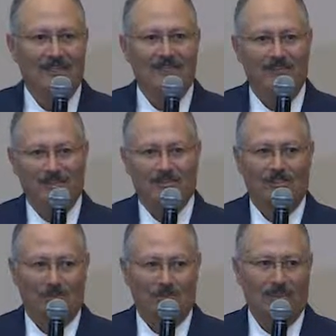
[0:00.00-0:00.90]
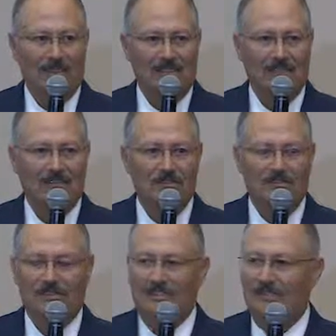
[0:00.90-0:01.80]
eventually what I'd like to
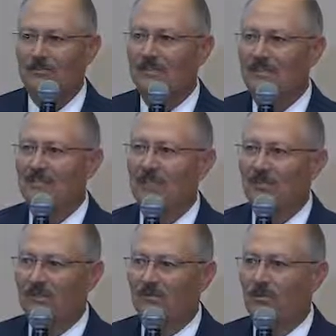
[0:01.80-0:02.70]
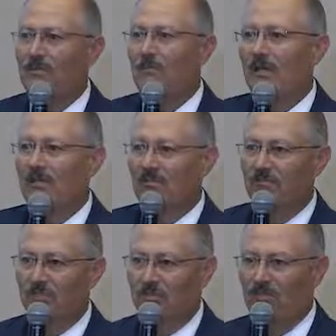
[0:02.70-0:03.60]
do is get into a team building with the medical
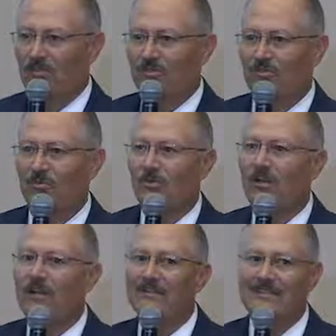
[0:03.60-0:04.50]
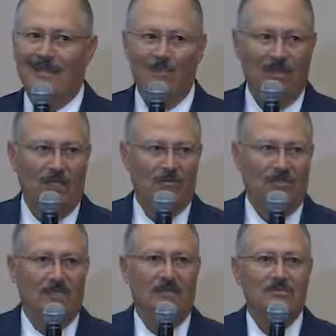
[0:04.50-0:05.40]
field also, so we're all on the same page
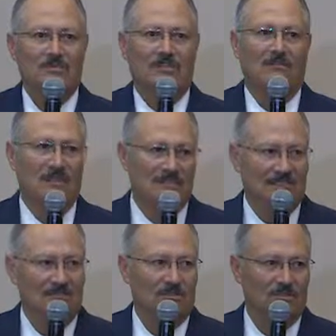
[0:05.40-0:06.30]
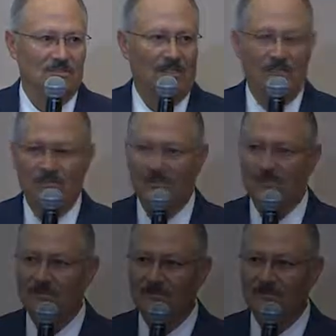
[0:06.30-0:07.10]
when it comes to the investigation of child abuse.